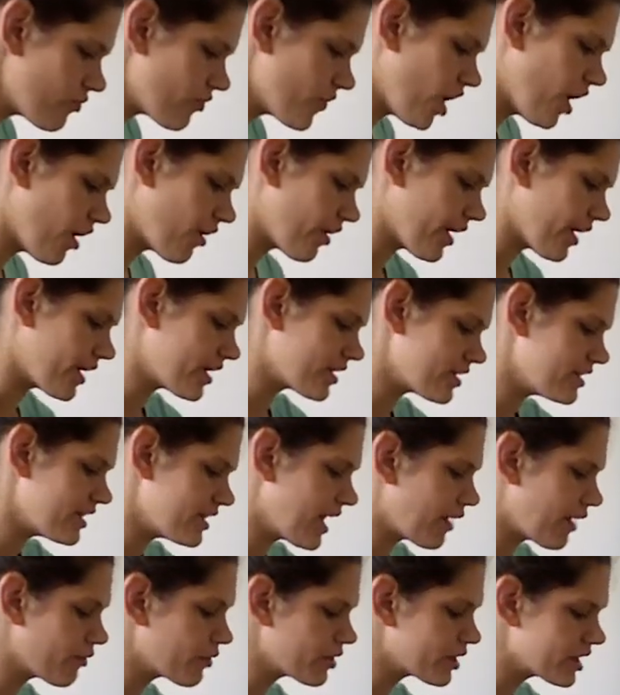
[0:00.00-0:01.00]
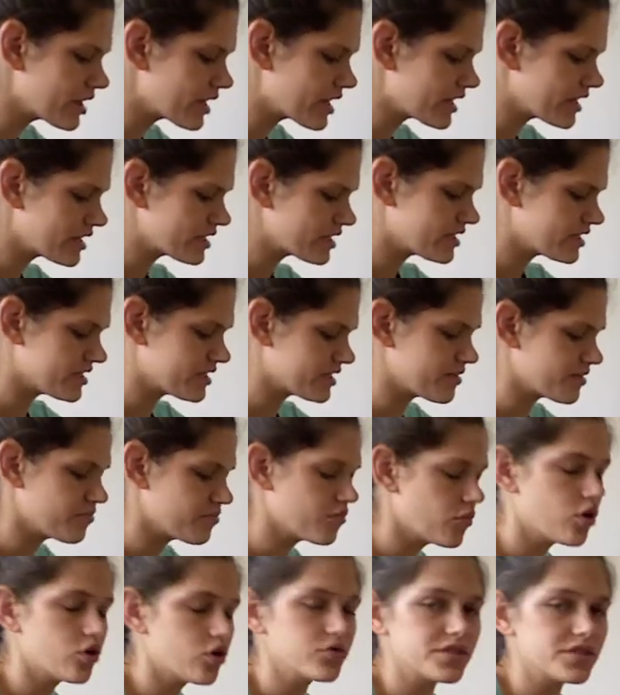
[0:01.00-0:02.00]
Alright, now we're going to get into some
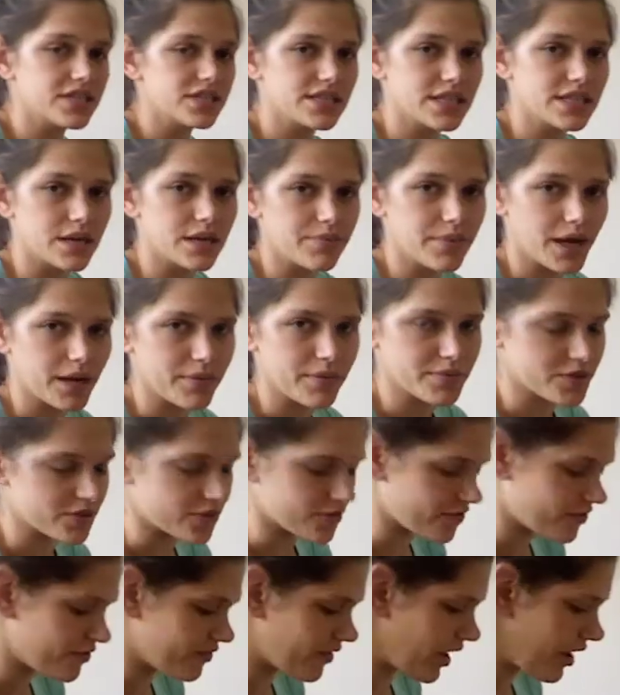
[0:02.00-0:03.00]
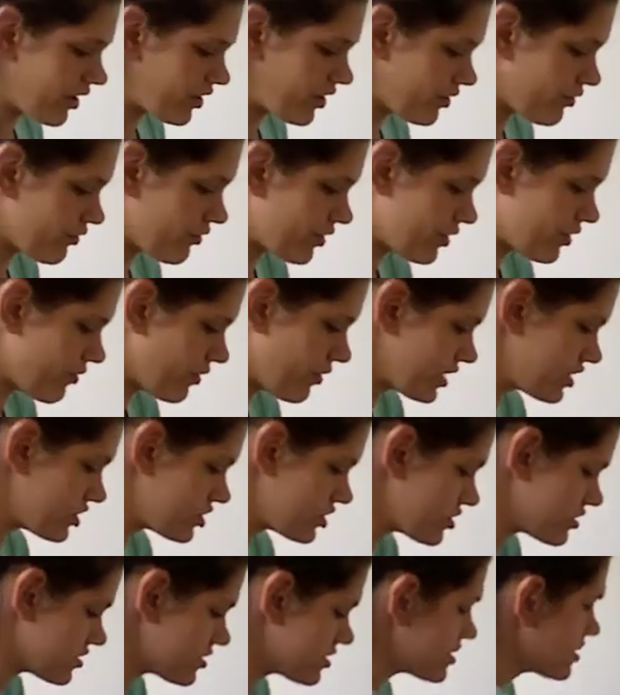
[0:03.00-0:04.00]
multi-step absolute value
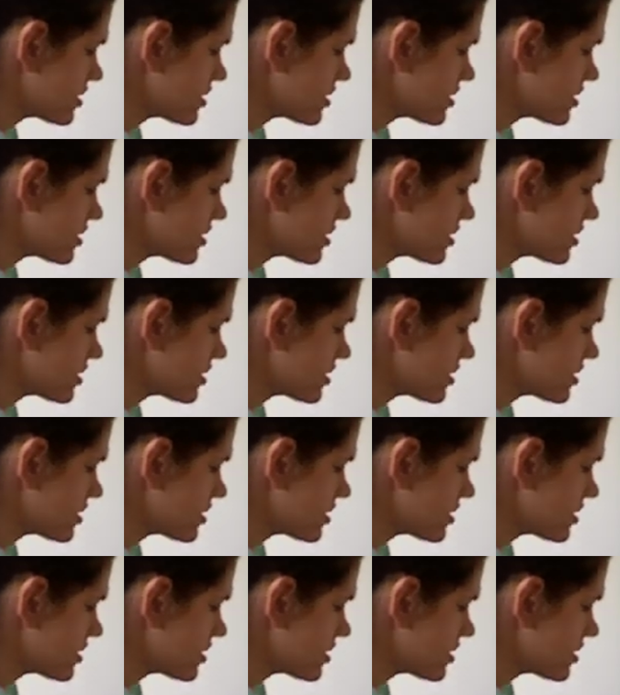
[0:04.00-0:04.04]
equations.